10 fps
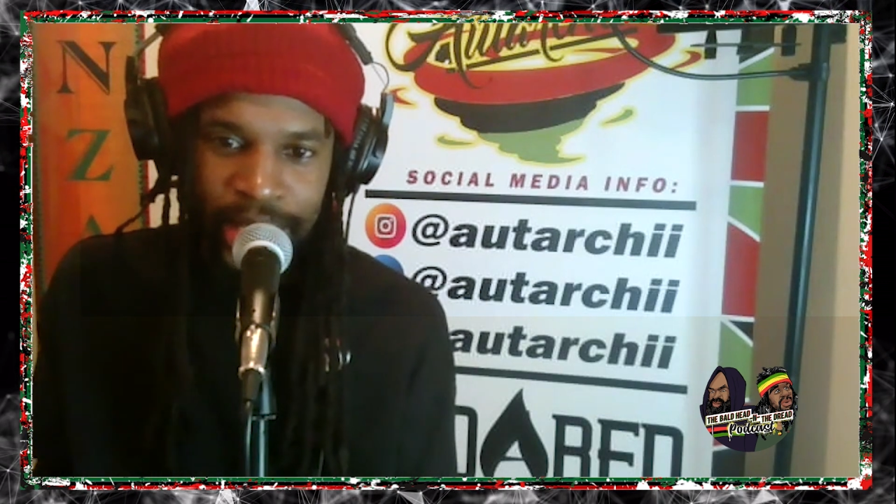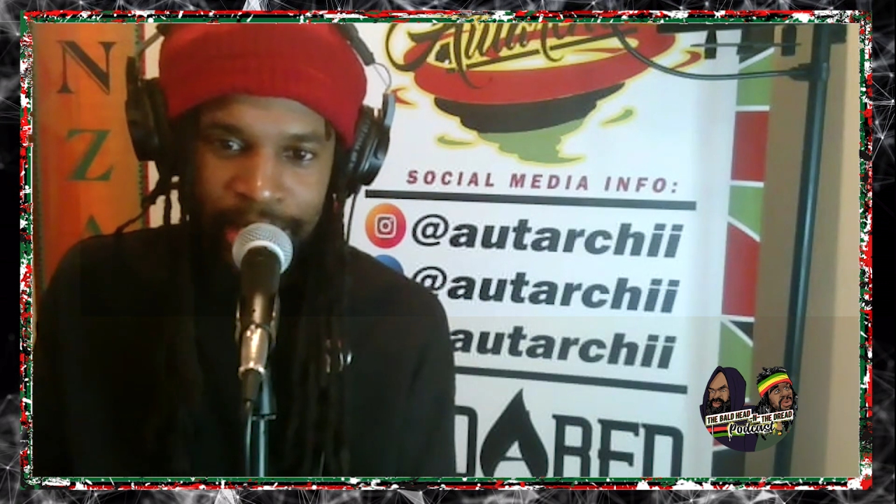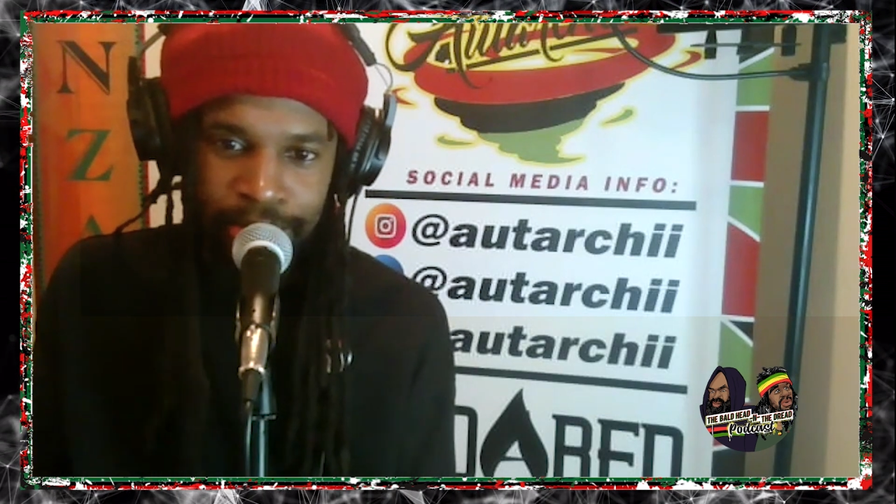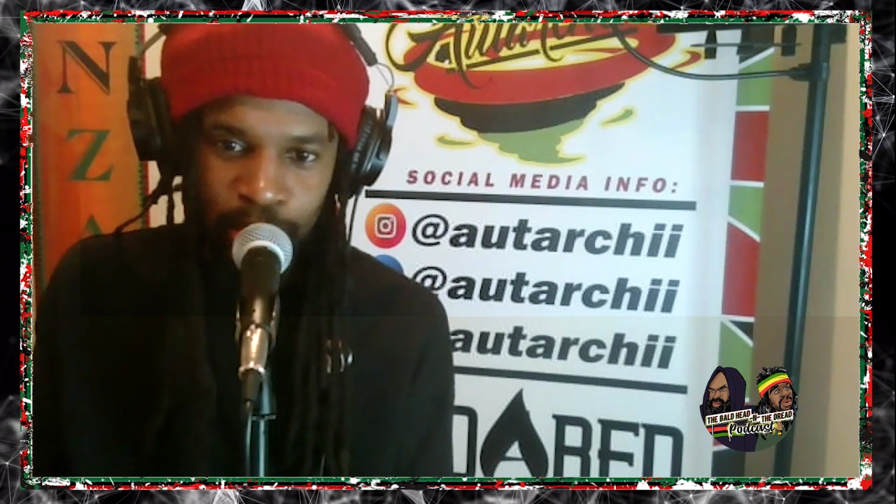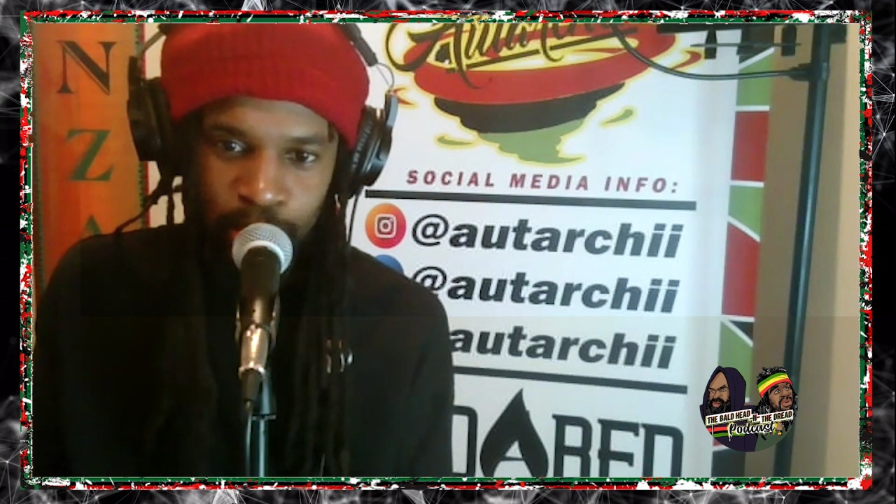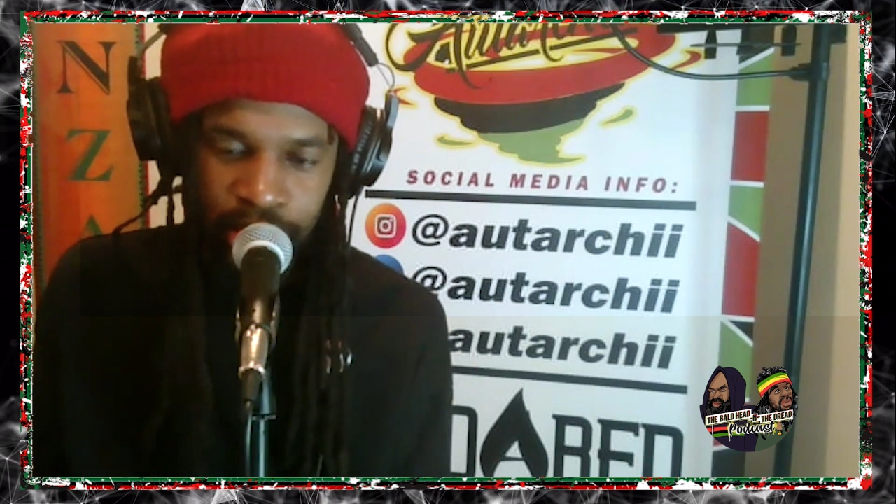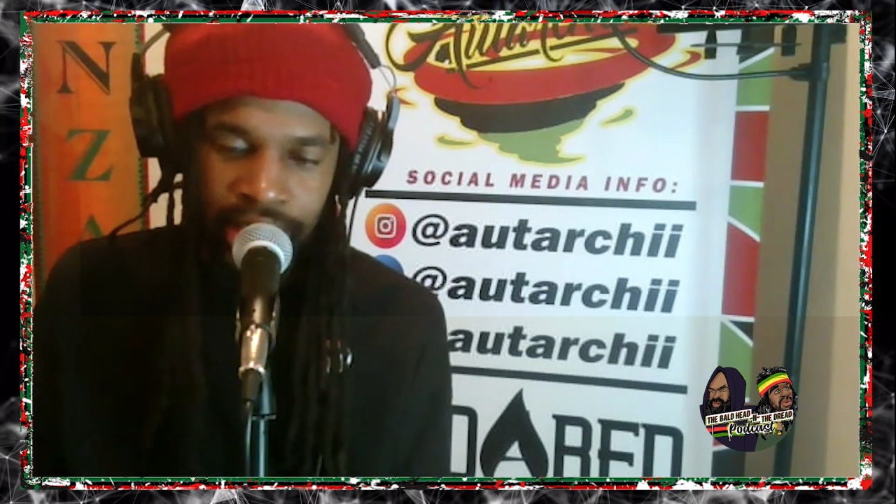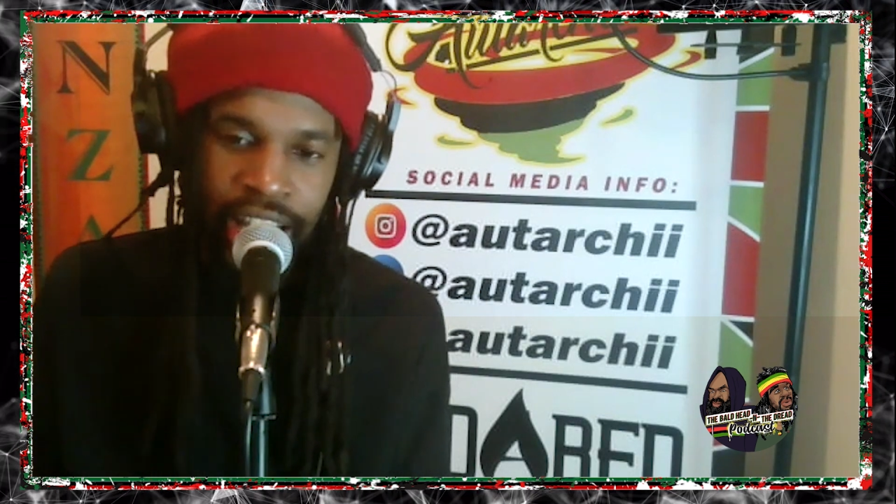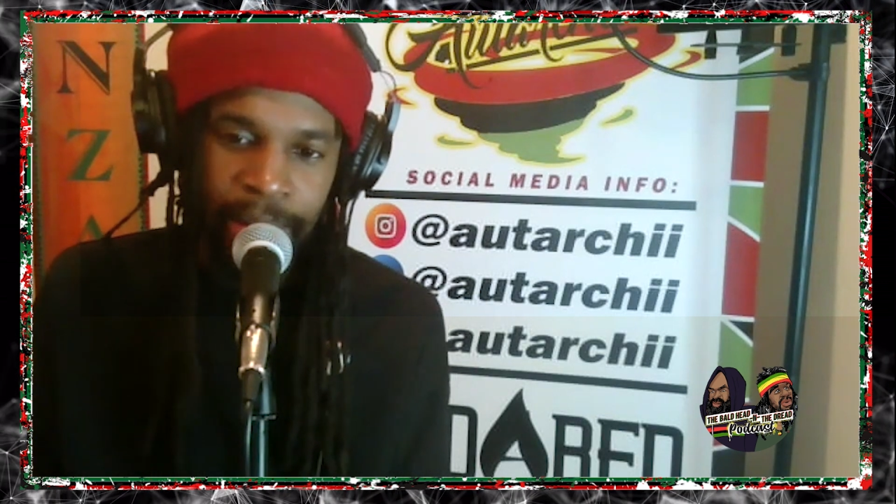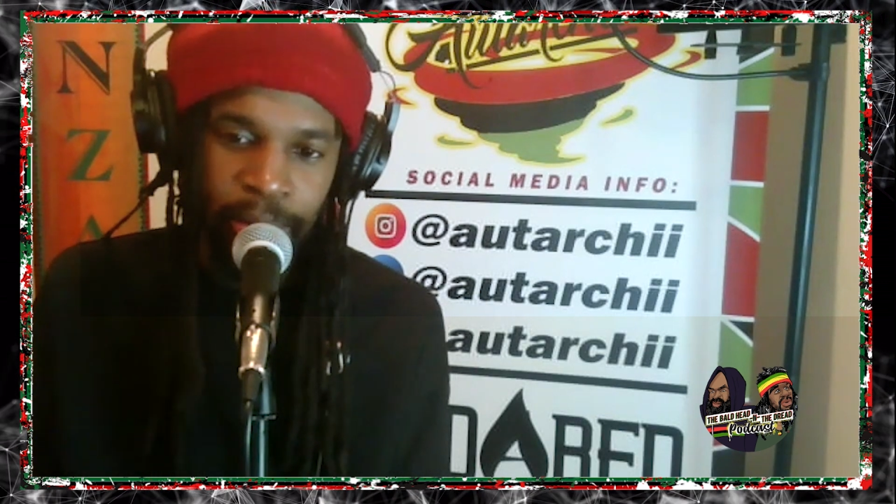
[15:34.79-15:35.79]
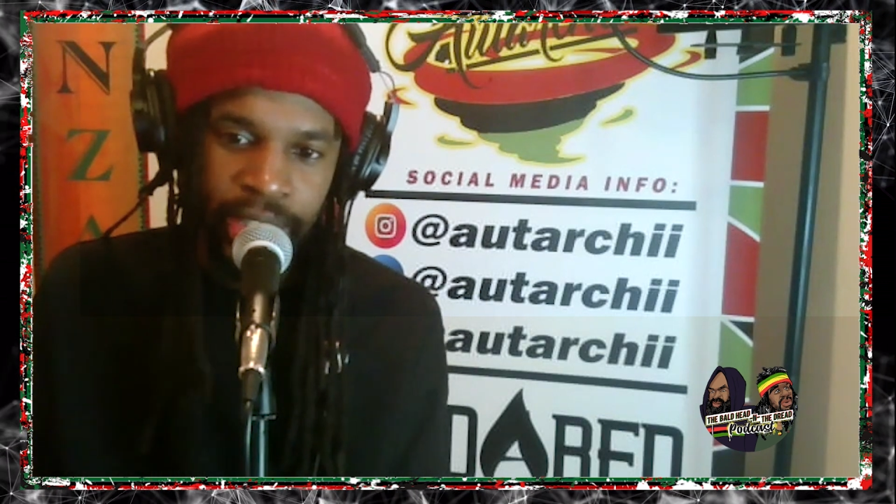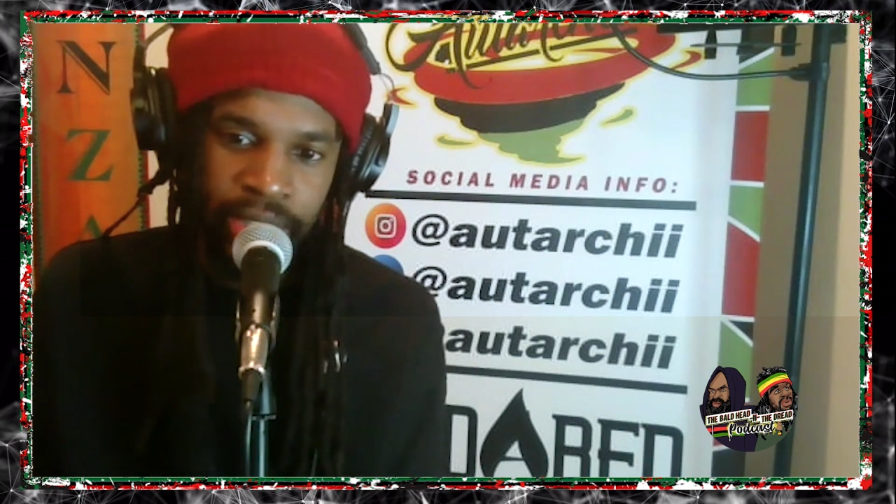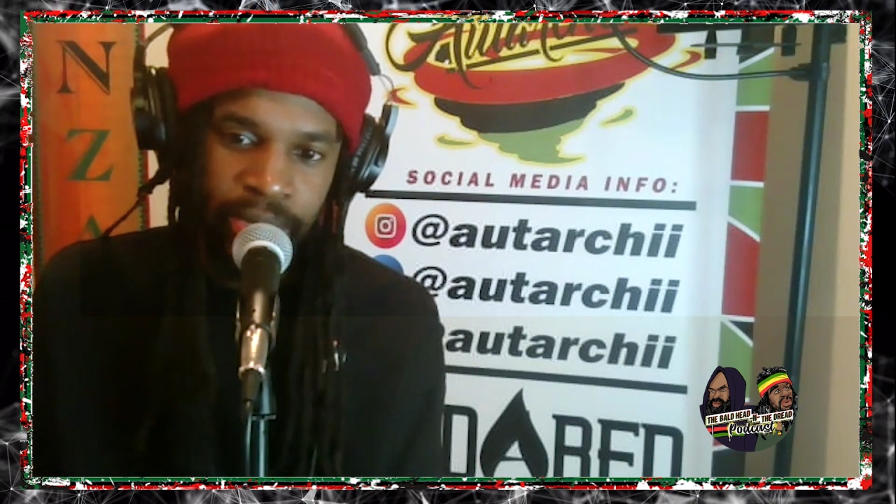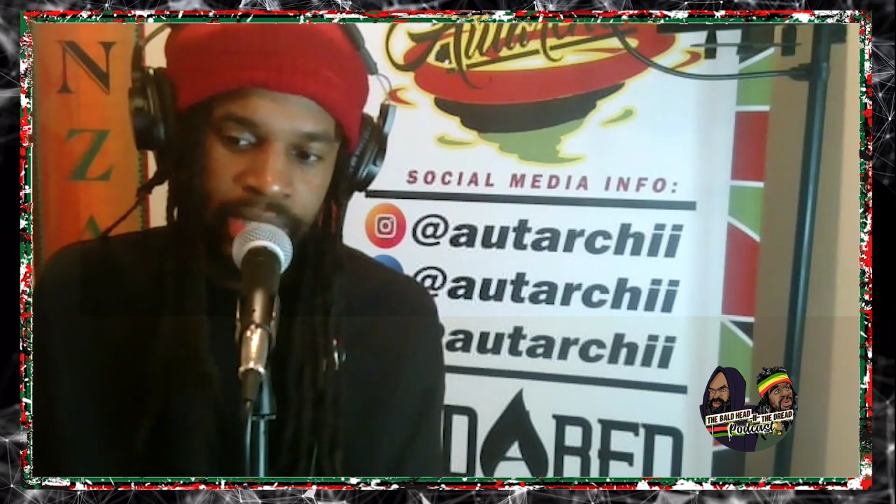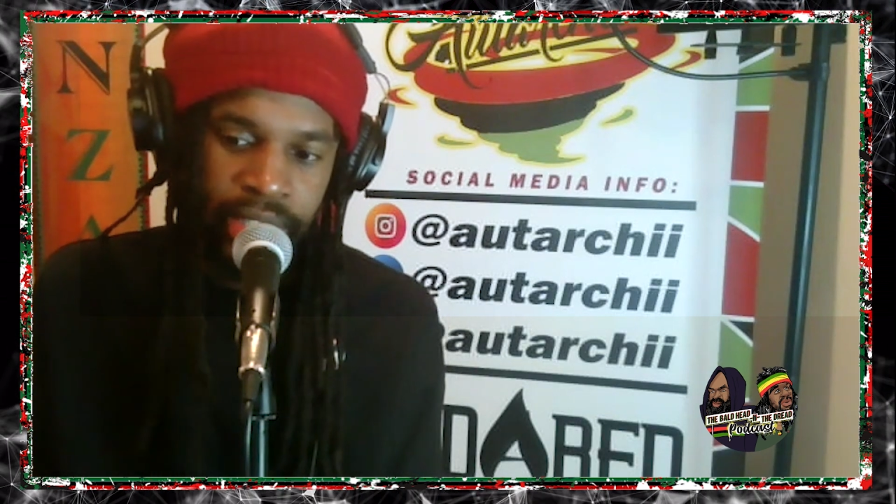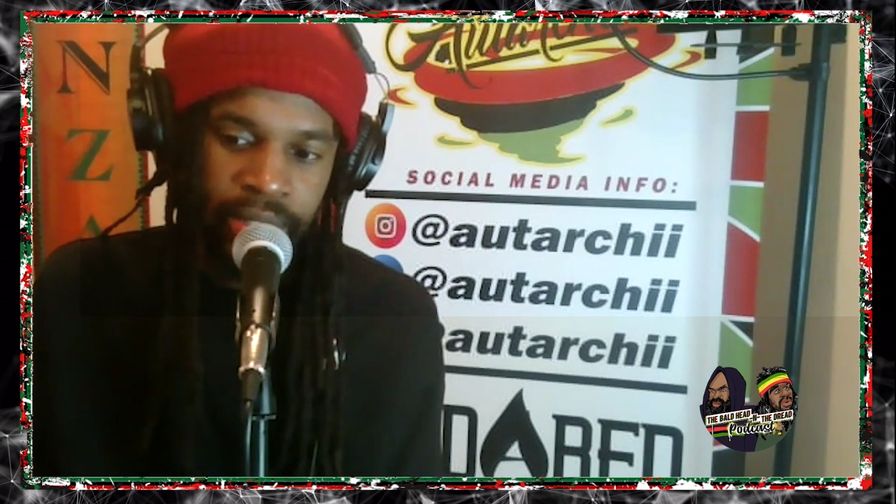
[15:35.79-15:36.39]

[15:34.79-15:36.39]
him choose to talk about, as we're saying.